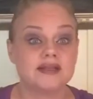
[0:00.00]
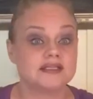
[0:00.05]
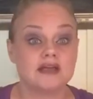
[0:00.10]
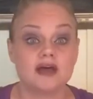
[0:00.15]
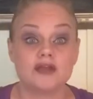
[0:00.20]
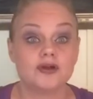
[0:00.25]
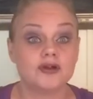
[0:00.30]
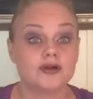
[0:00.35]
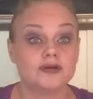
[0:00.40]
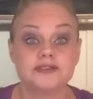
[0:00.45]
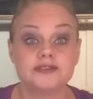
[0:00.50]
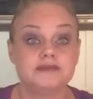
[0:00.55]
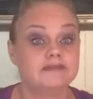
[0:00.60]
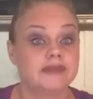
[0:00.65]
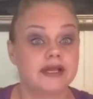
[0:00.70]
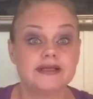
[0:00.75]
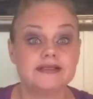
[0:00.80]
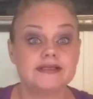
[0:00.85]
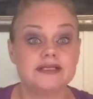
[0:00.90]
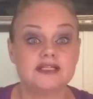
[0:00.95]
this other,
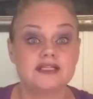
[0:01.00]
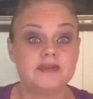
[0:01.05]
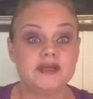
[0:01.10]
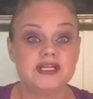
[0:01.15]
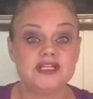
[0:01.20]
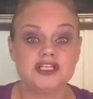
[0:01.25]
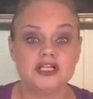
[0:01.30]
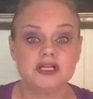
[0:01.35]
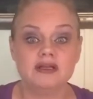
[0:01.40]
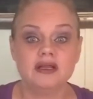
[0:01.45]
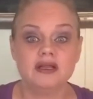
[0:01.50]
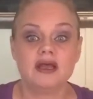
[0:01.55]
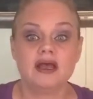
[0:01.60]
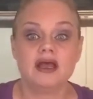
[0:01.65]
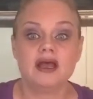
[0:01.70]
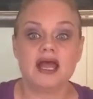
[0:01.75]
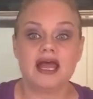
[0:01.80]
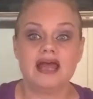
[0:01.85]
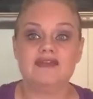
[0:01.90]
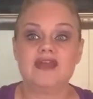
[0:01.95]
like I said, dimension,
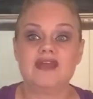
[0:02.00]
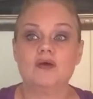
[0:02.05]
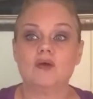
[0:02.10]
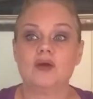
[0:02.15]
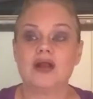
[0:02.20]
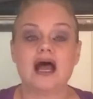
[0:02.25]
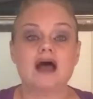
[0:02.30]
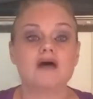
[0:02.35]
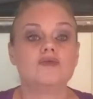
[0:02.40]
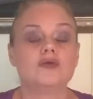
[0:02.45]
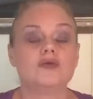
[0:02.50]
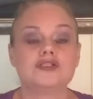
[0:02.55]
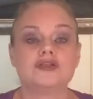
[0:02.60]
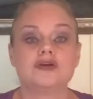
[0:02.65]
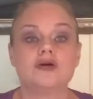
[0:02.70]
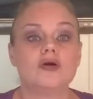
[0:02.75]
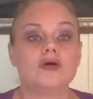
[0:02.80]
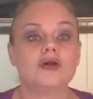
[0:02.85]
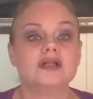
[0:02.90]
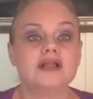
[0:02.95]
and they would have what's
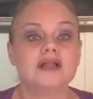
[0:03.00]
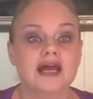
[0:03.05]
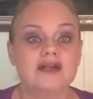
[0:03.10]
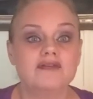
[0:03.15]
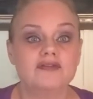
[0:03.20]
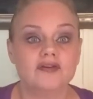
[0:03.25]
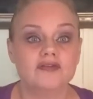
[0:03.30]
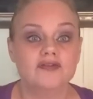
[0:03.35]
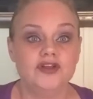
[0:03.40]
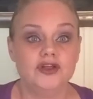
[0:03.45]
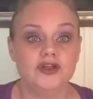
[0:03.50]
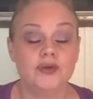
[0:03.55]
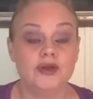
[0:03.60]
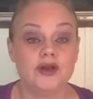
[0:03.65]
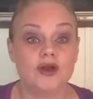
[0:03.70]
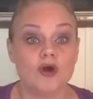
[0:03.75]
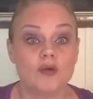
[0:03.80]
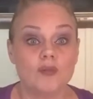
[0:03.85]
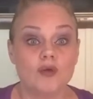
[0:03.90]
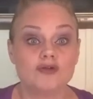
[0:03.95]
called a life review.
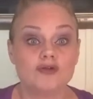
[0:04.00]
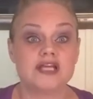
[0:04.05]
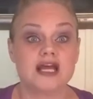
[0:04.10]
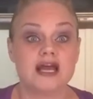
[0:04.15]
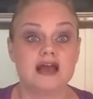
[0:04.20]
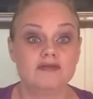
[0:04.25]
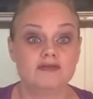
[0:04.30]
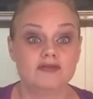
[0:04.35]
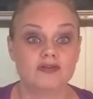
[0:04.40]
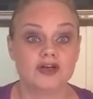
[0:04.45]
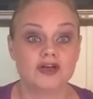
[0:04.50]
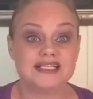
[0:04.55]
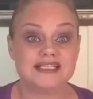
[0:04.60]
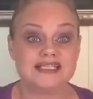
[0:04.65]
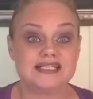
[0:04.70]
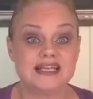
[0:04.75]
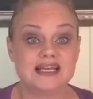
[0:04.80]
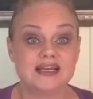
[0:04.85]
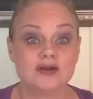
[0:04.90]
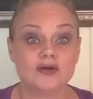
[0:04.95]
And almost every
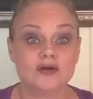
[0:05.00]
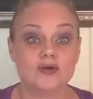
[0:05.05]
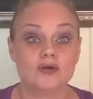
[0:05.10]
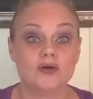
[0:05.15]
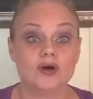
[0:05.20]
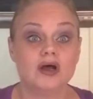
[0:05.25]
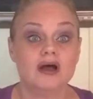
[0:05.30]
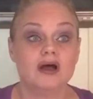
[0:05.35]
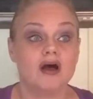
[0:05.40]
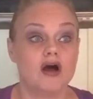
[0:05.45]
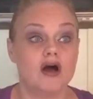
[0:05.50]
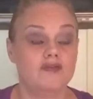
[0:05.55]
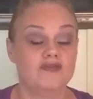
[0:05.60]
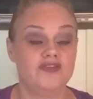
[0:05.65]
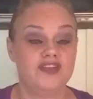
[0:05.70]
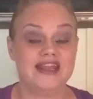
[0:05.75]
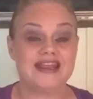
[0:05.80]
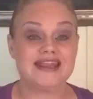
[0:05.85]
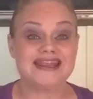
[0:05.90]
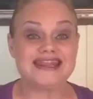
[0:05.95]
single of
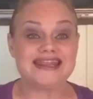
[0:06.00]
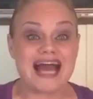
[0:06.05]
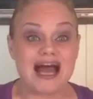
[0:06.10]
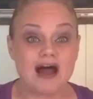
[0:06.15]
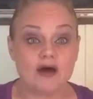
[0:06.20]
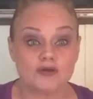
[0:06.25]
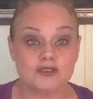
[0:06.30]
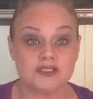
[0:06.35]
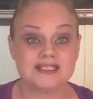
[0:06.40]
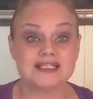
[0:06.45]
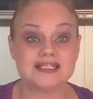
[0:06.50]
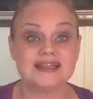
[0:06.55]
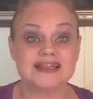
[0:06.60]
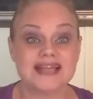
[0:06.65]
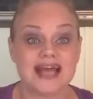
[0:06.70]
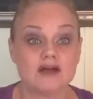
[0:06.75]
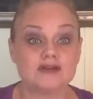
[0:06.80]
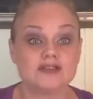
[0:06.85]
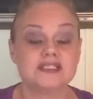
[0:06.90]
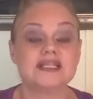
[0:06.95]
the thousands and
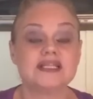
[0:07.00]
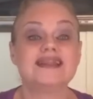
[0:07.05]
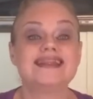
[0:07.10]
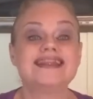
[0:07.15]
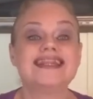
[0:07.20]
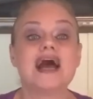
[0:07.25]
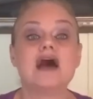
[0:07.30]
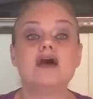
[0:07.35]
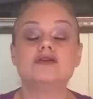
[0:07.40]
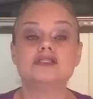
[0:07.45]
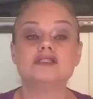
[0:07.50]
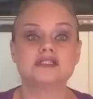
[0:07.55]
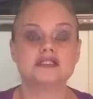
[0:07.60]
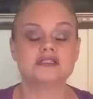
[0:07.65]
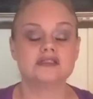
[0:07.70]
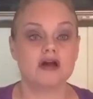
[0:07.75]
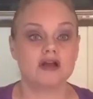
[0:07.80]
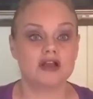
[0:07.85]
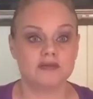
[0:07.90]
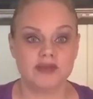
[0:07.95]
thousands and thousands of
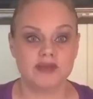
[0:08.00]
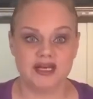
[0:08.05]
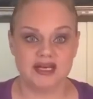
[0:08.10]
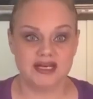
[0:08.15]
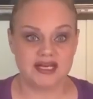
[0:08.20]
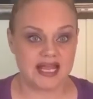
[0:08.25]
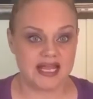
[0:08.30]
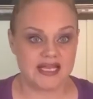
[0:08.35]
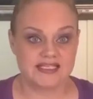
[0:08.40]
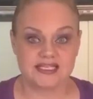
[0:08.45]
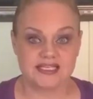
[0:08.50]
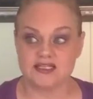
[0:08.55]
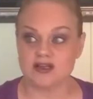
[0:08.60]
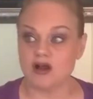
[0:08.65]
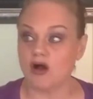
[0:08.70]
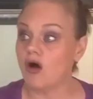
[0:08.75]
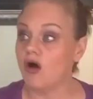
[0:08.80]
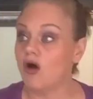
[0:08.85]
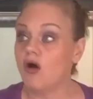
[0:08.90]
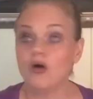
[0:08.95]
documented cases
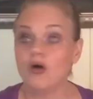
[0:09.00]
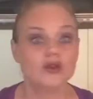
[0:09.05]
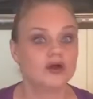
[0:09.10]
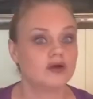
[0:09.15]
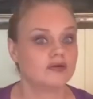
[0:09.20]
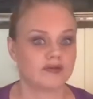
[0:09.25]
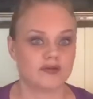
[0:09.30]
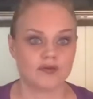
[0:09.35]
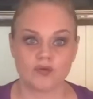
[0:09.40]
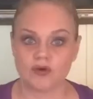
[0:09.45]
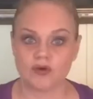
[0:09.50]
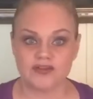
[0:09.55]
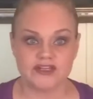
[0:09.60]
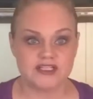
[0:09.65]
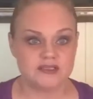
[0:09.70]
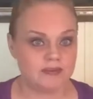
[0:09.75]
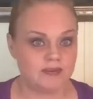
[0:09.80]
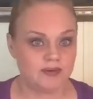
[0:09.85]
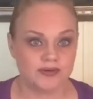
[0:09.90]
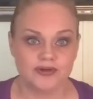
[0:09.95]
all over the world,
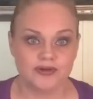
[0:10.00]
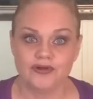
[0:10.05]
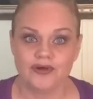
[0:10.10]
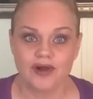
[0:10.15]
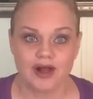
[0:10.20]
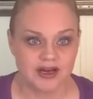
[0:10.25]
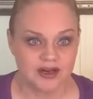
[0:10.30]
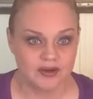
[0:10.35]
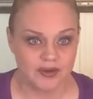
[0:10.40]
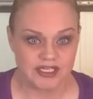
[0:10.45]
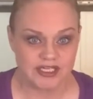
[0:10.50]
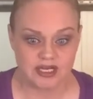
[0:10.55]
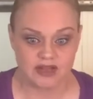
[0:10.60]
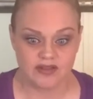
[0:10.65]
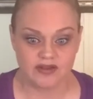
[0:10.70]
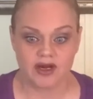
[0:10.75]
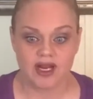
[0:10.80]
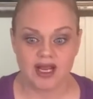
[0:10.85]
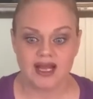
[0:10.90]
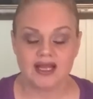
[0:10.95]
these people do not know each
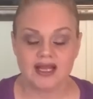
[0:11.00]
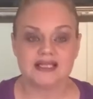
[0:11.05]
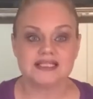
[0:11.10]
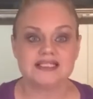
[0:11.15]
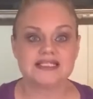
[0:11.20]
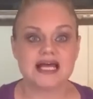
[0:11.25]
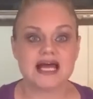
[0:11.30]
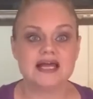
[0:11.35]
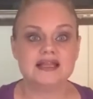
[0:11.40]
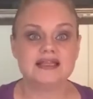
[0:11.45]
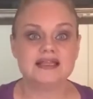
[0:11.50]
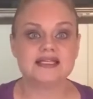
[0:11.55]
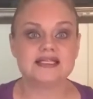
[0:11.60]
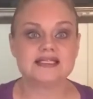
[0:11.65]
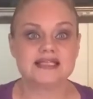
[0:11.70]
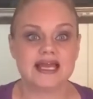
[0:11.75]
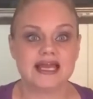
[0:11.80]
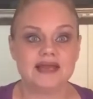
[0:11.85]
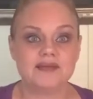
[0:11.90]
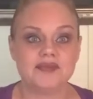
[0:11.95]
other, said the
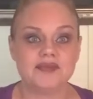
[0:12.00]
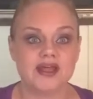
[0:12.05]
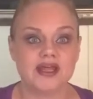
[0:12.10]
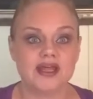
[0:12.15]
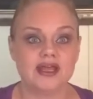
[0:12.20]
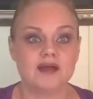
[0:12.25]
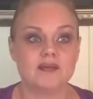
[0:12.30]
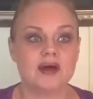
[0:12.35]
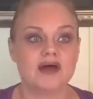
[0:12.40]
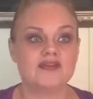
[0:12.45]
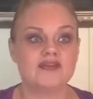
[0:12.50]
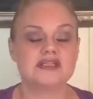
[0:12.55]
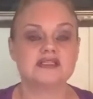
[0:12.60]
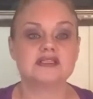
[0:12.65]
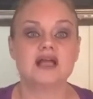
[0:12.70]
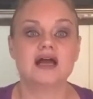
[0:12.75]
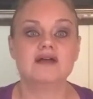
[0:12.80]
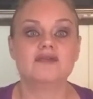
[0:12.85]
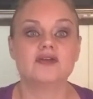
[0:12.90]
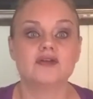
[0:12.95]
same thing about this
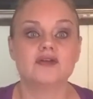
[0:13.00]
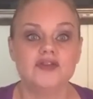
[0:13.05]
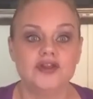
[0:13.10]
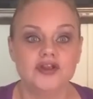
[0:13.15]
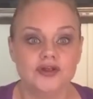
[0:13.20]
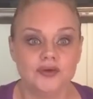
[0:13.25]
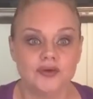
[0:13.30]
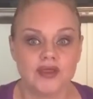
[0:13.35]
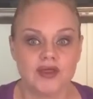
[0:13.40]
life review.